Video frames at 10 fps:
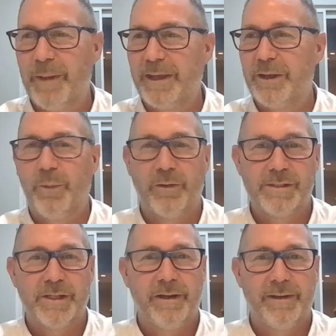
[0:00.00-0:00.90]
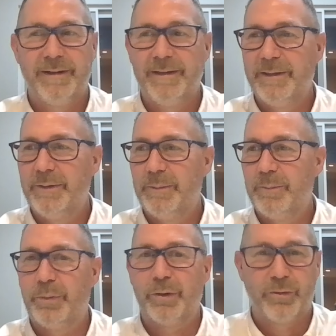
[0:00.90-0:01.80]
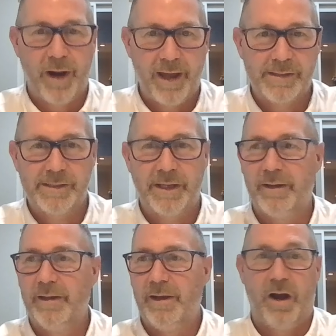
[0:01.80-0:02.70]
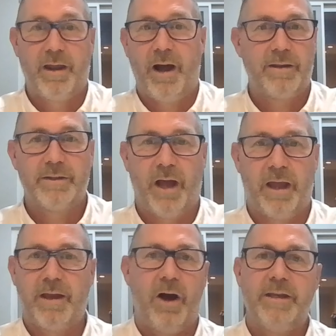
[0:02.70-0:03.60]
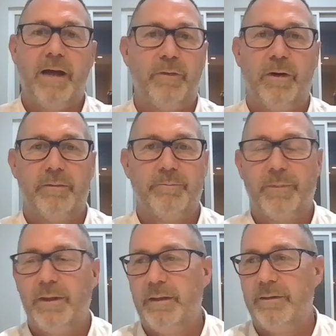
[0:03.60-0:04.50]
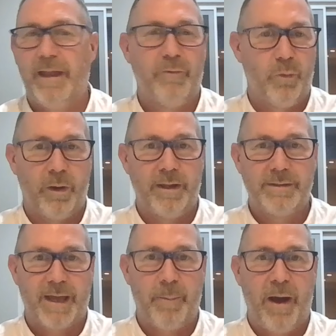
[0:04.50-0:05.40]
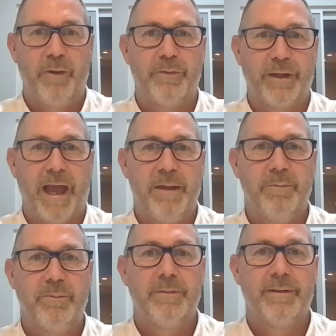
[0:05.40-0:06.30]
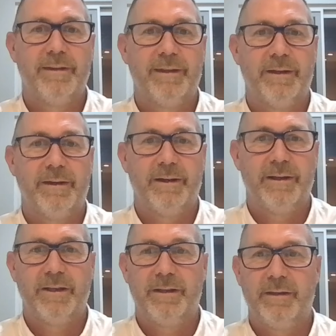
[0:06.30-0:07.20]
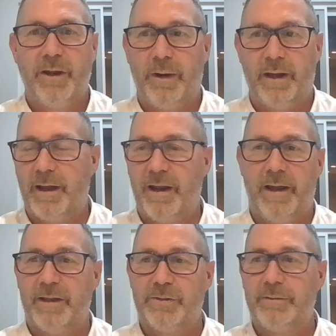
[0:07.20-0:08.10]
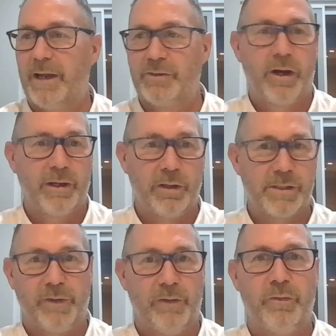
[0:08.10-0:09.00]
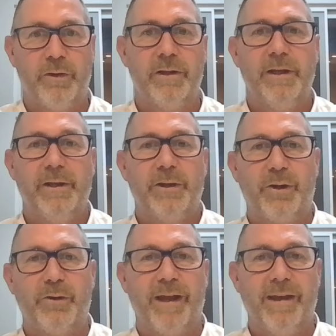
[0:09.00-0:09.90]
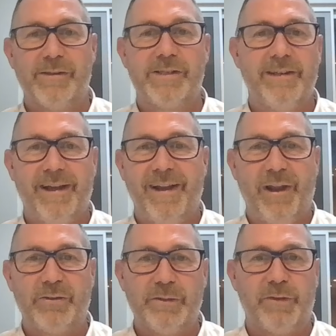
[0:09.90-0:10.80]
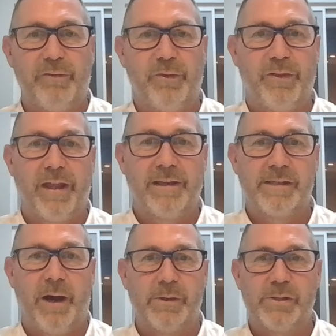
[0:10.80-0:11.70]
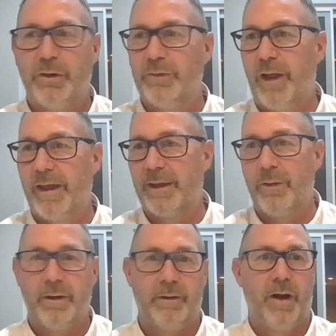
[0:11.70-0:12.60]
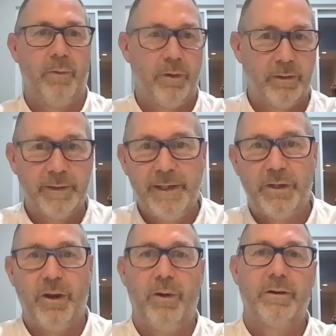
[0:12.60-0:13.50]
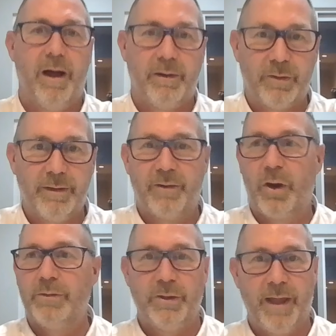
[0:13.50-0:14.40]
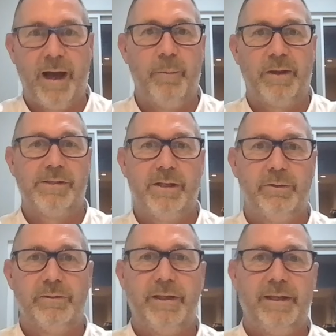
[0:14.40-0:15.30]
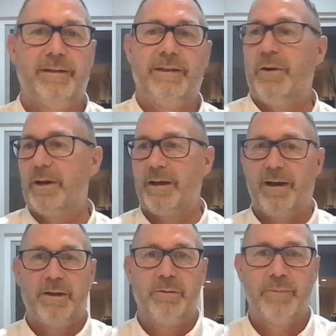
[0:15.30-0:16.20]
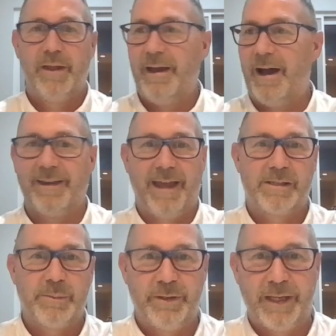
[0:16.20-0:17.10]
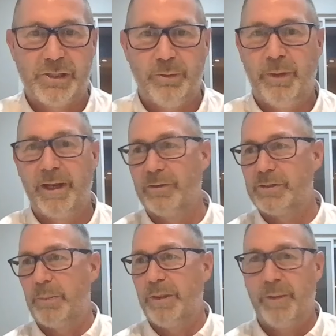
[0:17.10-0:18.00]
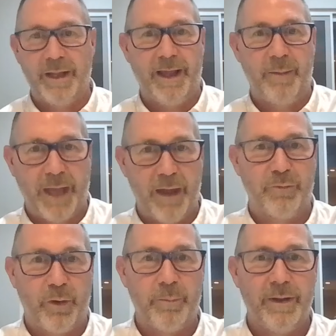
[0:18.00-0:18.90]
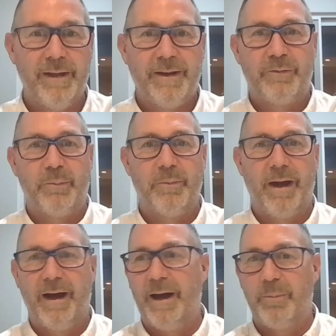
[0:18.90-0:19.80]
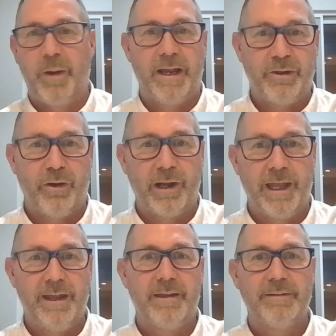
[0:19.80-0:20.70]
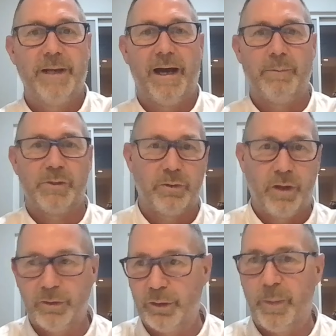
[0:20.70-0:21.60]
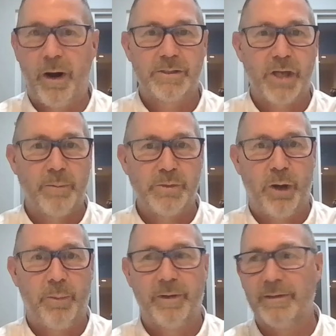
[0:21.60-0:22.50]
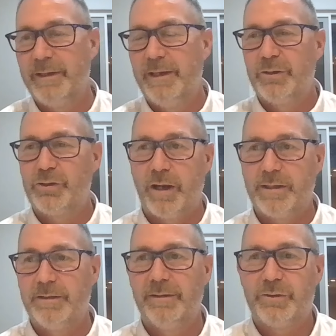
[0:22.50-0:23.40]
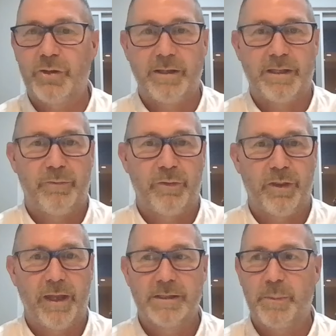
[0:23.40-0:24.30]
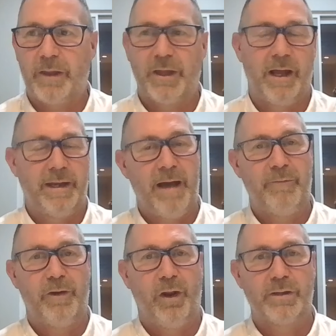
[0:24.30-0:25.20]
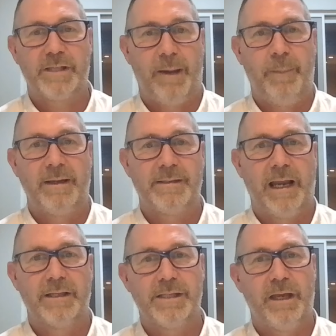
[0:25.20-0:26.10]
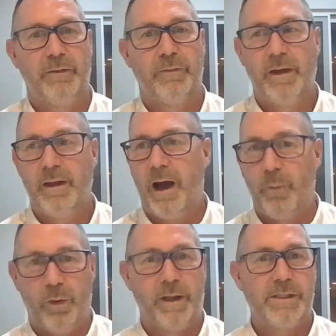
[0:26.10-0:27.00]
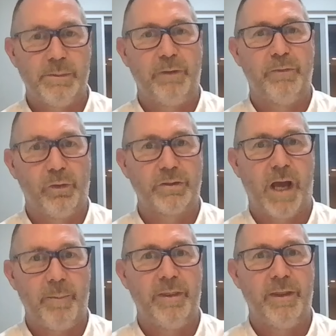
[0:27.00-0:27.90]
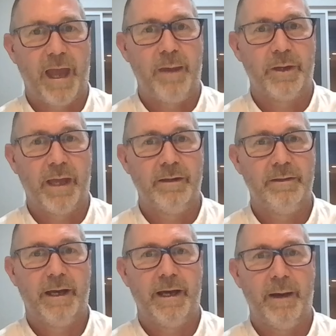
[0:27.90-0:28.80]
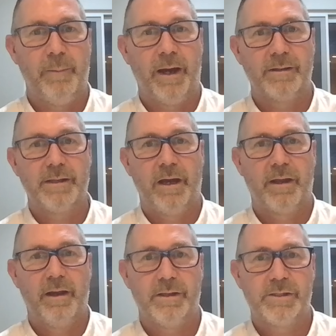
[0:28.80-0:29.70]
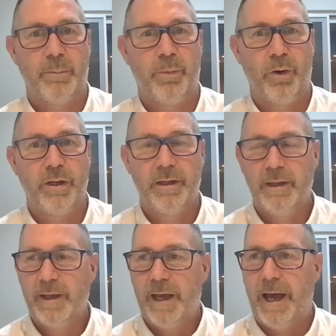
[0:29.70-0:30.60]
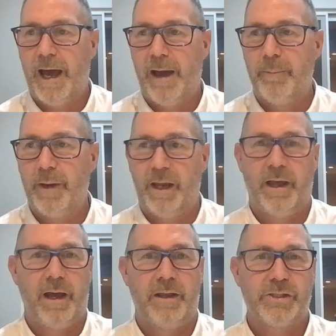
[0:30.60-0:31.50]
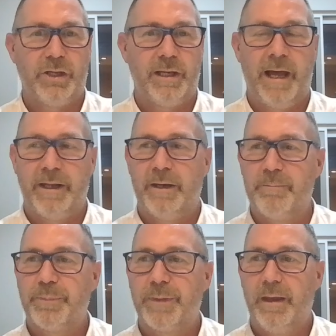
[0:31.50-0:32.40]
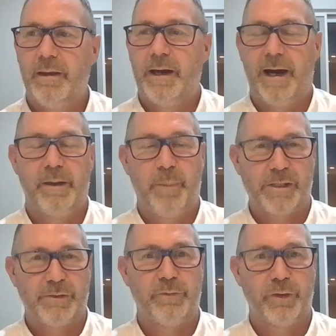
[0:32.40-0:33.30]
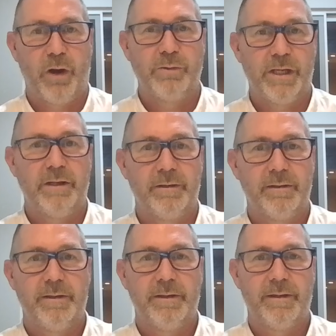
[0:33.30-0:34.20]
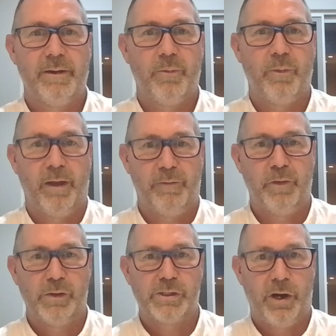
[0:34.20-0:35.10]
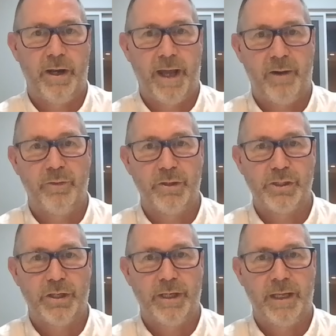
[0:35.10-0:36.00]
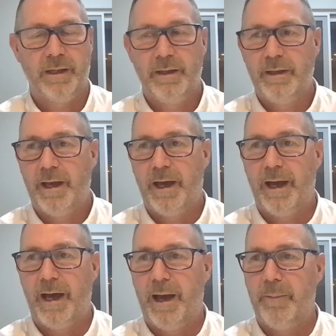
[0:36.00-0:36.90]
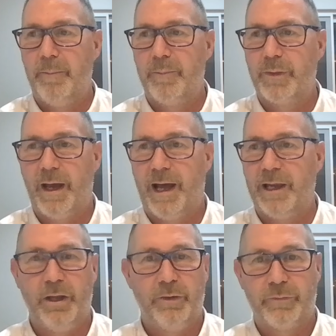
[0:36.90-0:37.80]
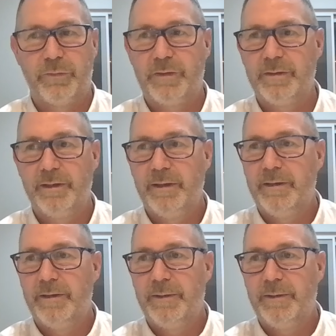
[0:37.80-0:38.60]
you, make you want to progress. And I, I like I never never wanted to come out of the game, the you know, and I and I, I tried lots of different careers, lots of different things that I was sort of like going, oh right, well, you know, I'll, I'll I'll go and do that because it'll, you know, I, I can. I can get some additional money on top of the money that I'm getting from from uh, playing non-league. Um, so I'll go and do a part-time job and try try different things. But I think I never lost that mentality of I wanted to be full-time in the game again um, at, at, at some point. Um, and, and I certainly had a I had a passion for coaching when I first started out on the journey. Um, I loved